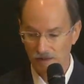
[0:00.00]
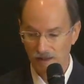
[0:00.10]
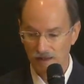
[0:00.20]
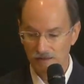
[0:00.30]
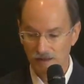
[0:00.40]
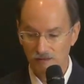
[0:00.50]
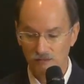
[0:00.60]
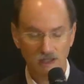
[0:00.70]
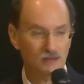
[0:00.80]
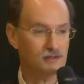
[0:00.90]
and that
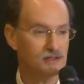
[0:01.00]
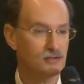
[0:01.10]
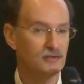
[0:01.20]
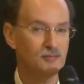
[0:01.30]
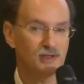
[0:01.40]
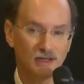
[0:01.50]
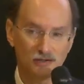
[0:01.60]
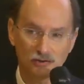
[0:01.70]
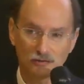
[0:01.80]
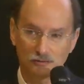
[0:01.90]
reality is only
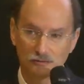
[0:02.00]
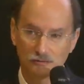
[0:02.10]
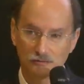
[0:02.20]
potential,